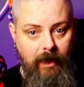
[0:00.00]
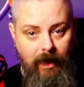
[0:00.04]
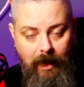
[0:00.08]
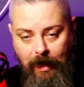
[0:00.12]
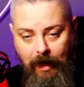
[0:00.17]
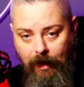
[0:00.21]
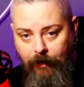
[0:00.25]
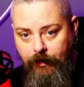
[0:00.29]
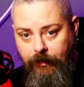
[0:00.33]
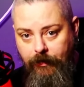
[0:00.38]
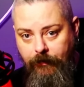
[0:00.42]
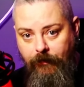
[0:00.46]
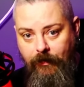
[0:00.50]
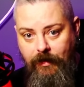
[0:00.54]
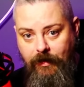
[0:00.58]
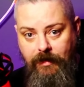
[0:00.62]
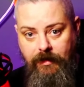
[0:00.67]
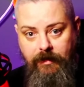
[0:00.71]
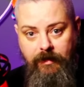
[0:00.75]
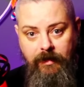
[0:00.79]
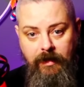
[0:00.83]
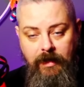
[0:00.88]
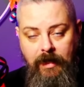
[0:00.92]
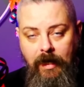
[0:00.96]
Are they
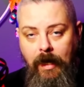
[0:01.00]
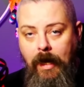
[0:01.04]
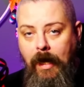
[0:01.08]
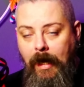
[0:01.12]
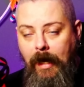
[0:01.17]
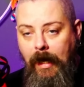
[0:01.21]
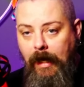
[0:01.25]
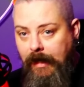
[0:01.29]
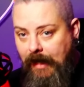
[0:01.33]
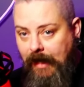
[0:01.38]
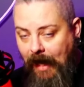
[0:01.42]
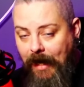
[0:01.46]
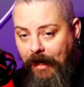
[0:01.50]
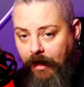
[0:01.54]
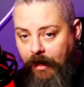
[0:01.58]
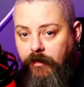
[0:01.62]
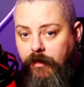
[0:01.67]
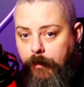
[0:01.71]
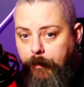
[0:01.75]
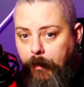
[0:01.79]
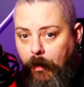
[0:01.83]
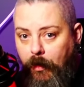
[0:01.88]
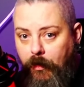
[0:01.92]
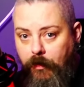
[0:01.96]
fake? Can I
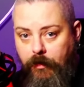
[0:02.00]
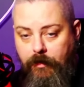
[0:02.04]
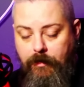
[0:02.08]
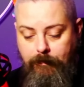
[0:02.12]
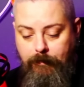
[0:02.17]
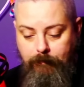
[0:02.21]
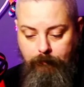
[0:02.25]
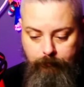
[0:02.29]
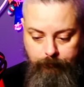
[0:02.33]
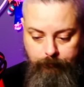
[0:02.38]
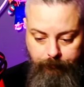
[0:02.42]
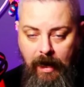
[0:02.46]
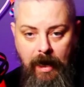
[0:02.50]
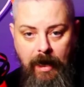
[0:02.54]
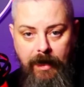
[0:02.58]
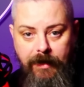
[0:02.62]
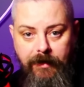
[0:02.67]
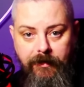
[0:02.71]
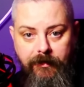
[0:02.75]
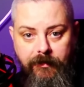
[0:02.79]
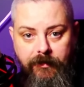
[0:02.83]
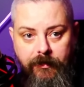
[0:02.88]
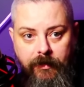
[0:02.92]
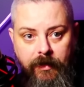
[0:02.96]
debunk them?
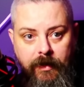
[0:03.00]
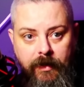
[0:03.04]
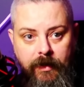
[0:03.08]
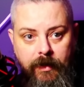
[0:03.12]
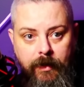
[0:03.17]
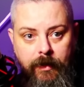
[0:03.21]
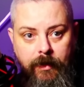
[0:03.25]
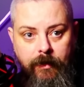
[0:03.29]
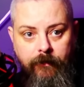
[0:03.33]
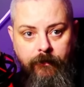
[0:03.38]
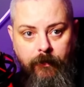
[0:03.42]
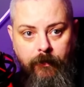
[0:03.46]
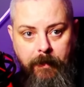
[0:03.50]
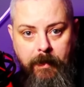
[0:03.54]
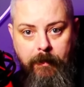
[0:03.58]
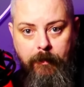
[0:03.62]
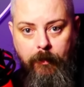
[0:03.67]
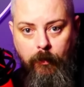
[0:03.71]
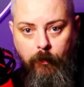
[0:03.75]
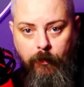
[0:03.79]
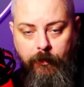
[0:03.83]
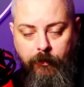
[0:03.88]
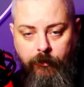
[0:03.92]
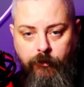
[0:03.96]
And for
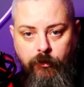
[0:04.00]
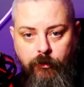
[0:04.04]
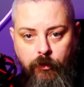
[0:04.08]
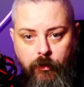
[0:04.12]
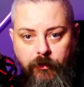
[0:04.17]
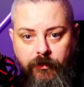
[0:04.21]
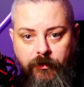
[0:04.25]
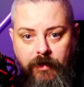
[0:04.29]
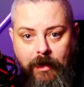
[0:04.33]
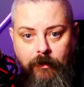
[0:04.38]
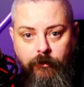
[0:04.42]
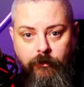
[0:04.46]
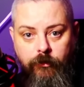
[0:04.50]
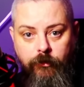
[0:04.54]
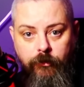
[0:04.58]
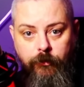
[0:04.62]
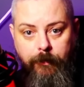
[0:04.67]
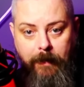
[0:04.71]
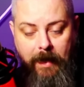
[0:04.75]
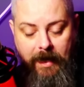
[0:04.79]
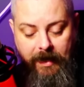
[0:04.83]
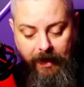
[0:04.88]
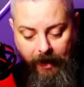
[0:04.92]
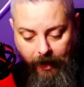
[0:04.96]
people with a short attention
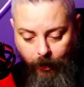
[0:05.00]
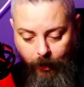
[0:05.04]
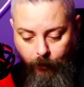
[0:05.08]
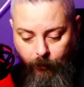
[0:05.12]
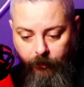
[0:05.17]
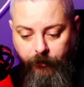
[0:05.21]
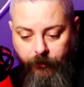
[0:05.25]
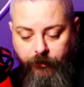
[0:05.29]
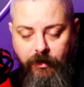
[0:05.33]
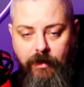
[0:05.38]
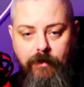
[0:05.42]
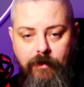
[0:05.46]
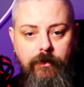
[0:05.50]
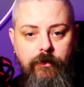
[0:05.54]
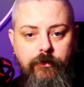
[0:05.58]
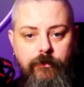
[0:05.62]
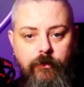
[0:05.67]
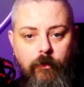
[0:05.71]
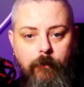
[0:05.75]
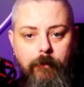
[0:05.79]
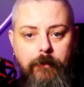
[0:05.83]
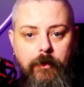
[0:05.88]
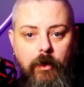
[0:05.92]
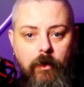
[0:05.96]
span, I will say this
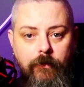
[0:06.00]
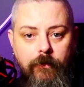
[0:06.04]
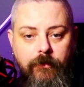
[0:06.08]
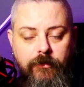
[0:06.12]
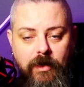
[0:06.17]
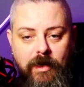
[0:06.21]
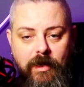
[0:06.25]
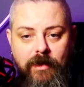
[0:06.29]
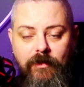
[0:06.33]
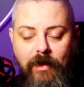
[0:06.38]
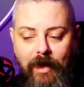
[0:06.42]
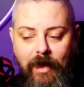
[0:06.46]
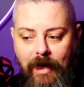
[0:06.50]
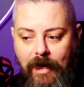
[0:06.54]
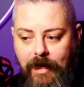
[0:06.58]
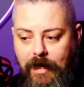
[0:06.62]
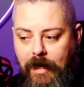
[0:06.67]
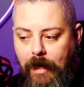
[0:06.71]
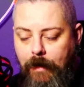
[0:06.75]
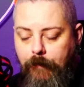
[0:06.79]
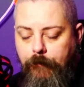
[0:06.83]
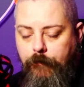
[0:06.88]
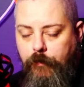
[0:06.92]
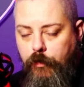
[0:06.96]
from the offset. I
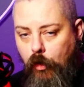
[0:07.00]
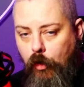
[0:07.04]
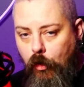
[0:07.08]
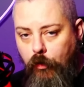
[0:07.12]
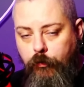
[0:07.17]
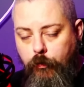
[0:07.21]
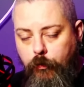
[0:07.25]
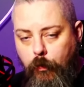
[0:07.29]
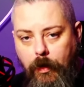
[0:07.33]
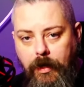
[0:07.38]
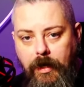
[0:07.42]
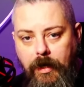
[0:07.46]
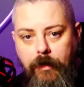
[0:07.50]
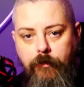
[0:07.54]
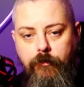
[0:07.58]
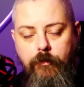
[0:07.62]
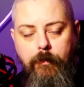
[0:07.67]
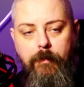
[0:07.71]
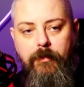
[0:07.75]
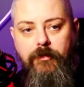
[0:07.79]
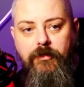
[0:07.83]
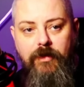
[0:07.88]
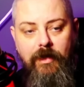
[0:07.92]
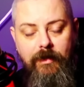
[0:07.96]
have not one
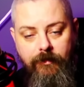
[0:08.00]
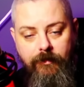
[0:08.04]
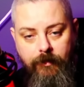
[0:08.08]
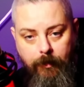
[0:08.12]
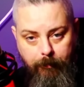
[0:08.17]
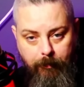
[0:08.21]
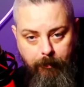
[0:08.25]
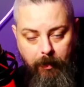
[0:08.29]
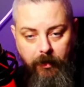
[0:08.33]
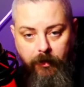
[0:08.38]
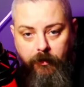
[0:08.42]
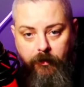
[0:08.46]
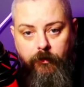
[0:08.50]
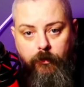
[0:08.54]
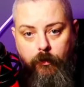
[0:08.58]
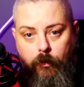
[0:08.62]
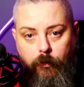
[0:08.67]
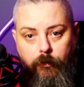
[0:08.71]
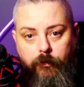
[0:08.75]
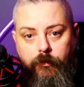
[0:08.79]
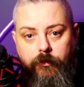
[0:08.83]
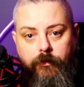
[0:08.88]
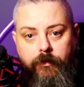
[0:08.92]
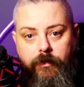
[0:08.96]
hundred percent debunked
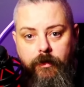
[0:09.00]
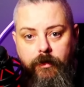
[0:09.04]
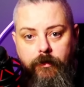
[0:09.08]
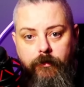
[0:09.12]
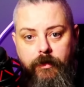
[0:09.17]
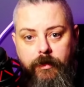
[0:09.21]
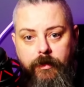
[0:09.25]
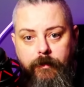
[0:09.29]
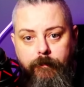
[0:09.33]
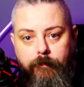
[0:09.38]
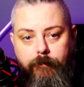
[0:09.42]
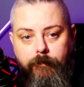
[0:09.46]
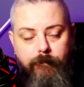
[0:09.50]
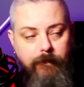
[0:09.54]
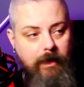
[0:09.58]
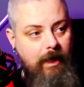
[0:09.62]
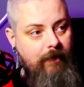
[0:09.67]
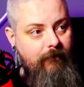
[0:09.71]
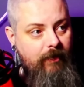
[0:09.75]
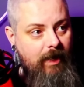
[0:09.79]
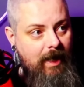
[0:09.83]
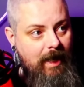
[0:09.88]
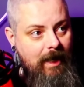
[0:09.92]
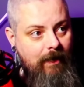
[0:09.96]
Ghost Theory.
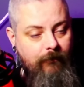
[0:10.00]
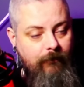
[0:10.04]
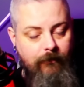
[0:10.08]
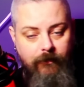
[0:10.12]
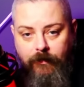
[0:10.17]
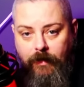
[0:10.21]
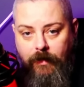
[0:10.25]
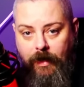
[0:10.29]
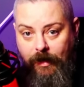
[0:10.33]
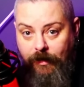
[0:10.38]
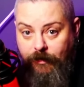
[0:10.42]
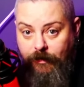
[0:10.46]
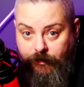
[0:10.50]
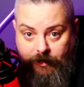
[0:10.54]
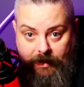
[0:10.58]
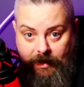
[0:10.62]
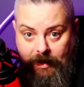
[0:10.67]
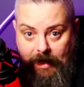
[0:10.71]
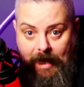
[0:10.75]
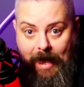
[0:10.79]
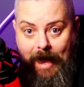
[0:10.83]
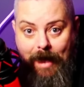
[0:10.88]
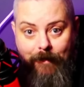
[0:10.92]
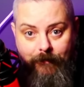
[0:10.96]
Never have, and I
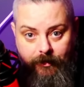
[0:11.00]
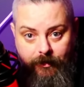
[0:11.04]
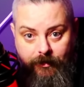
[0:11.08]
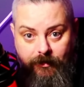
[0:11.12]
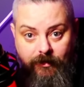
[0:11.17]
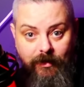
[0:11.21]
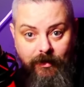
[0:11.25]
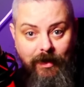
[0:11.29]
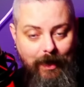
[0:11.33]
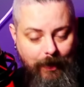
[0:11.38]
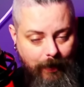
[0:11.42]
still haven't.